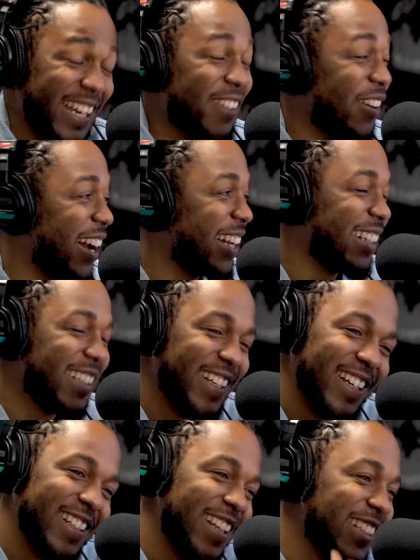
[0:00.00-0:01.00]
Yeah, right. They could
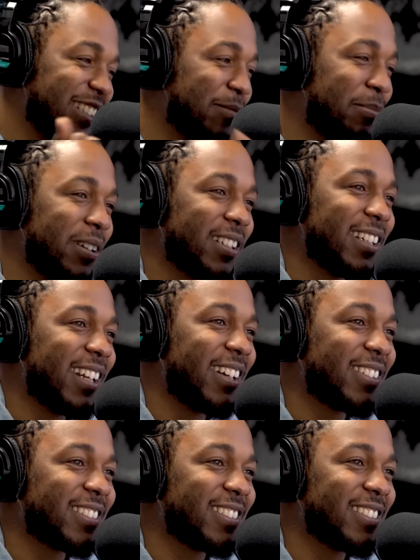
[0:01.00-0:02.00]
have, right? They just booked it
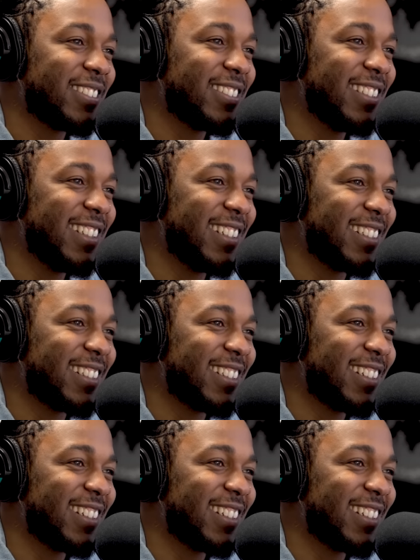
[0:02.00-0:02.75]
out. Yeah.